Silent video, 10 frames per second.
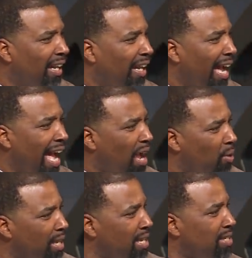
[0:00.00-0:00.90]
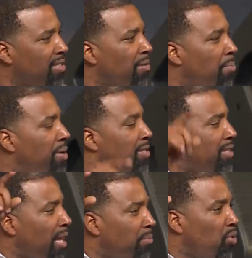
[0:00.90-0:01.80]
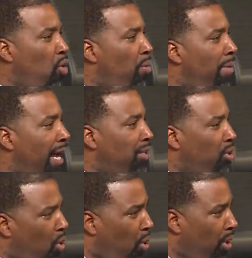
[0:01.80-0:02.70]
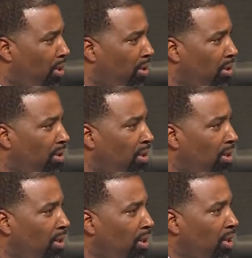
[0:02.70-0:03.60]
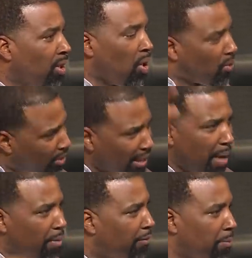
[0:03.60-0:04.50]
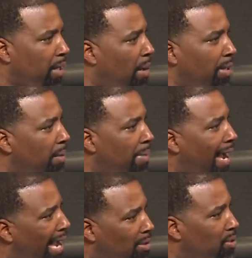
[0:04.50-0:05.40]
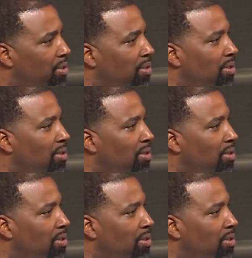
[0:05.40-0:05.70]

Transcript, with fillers: How is putting something on my door going to stop it from coming in my house?